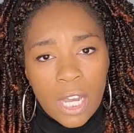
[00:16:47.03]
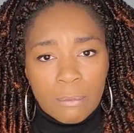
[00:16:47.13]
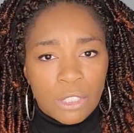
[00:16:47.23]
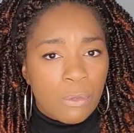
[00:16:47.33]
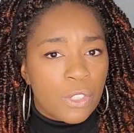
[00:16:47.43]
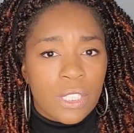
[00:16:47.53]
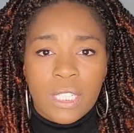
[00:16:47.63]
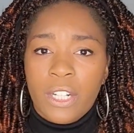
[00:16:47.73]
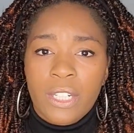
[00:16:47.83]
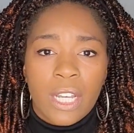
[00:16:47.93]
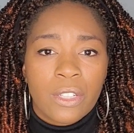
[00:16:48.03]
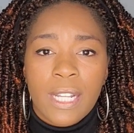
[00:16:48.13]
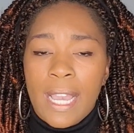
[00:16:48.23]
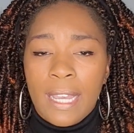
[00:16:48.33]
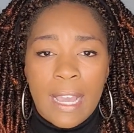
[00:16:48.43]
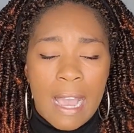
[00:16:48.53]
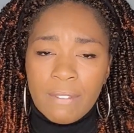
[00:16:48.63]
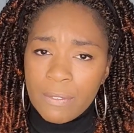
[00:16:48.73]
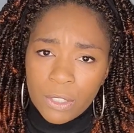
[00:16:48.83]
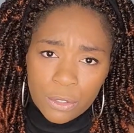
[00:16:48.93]
She was just in here the other day. I've
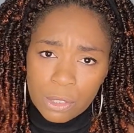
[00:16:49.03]
never used